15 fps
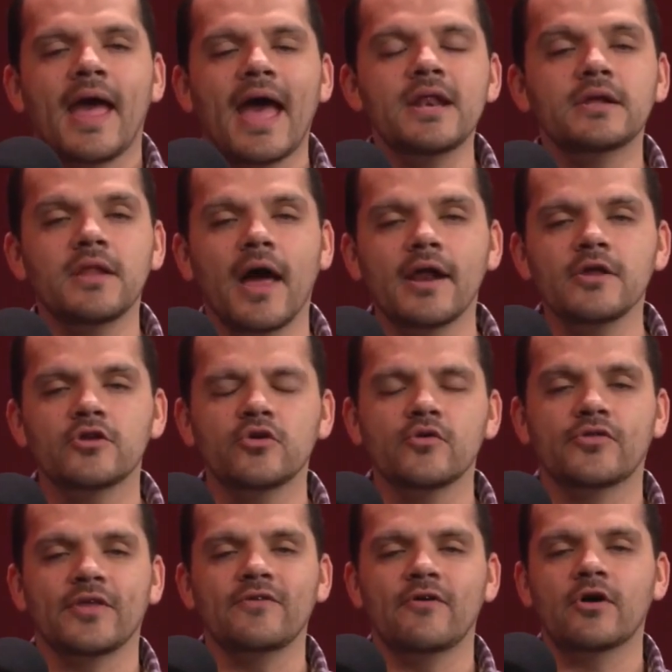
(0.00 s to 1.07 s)
and yep. a lot of
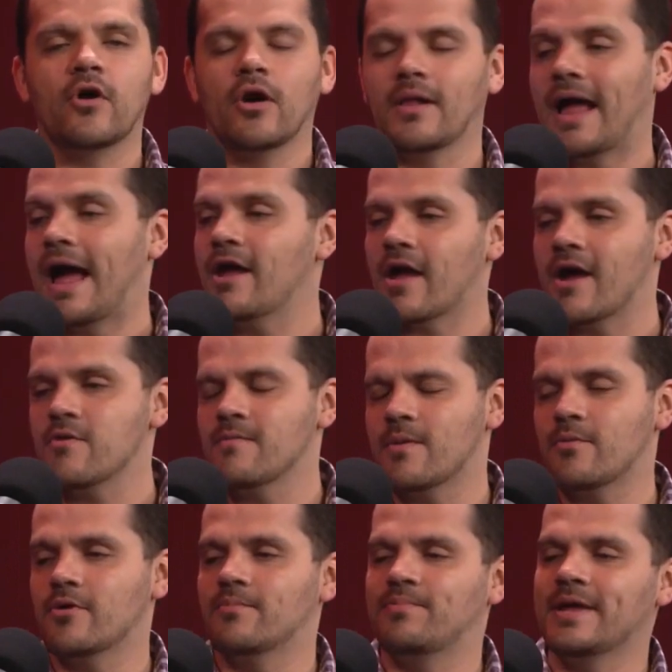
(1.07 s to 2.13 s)
youth even call. I, I
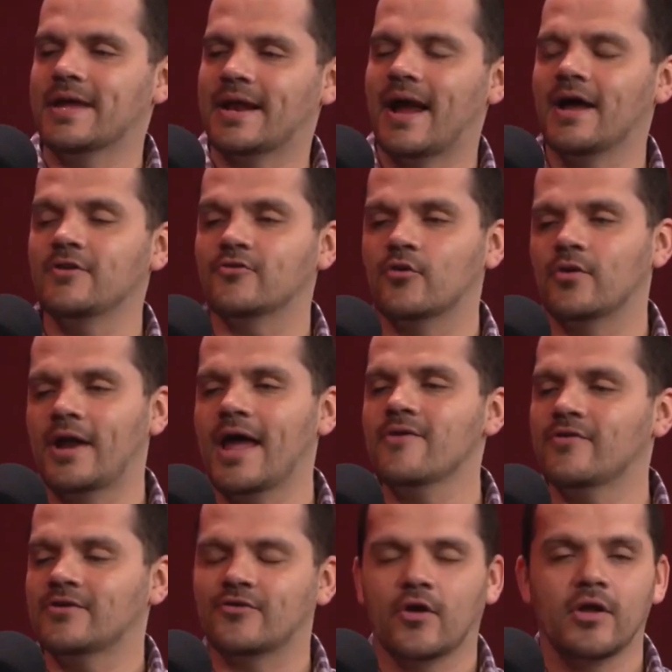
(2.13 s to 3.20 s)
remember being in high school, and I
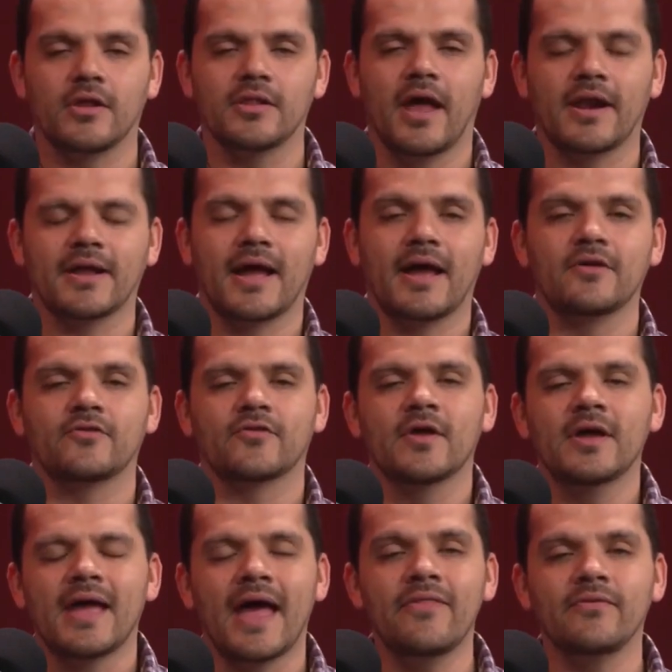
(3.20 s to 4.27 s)
even saw a lot of guys,
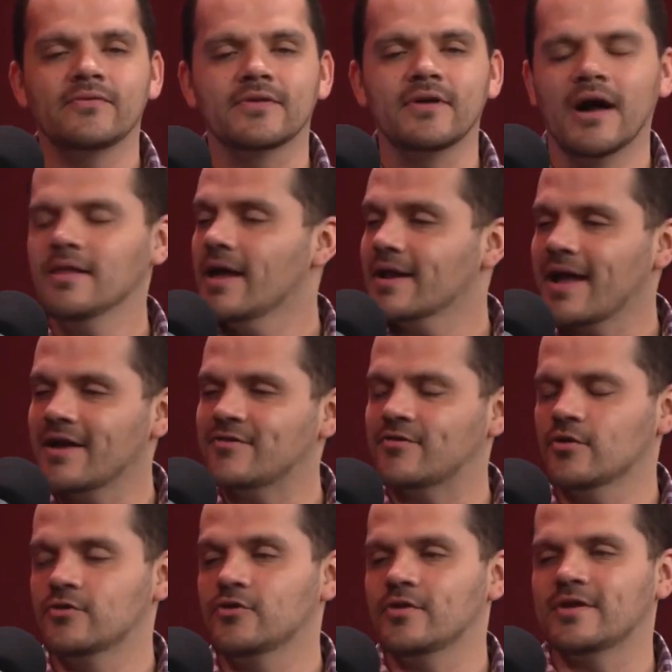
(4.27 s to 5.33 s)
and a lot of guys
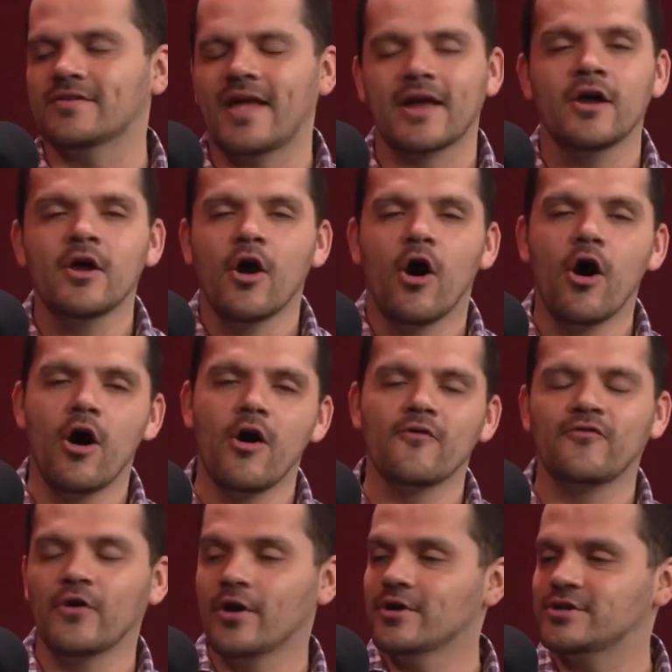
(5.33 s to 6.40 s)
still do this, like, oh,
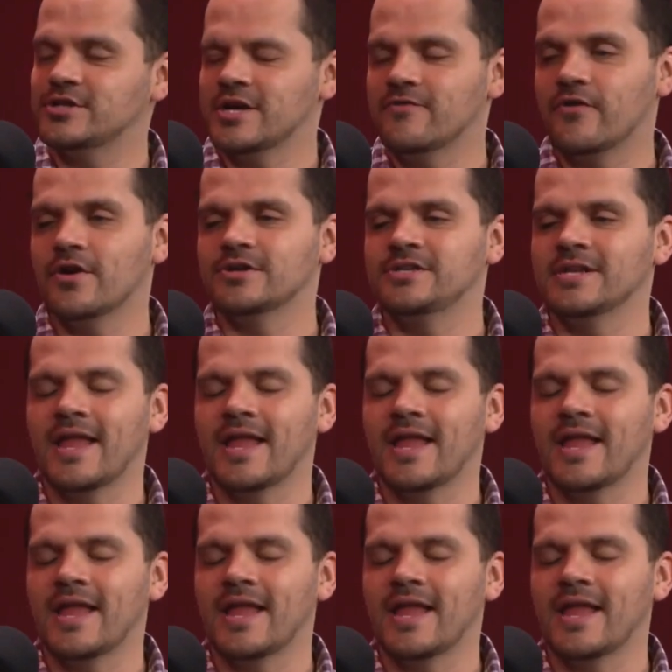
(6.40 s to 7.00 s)
virgin, virgin,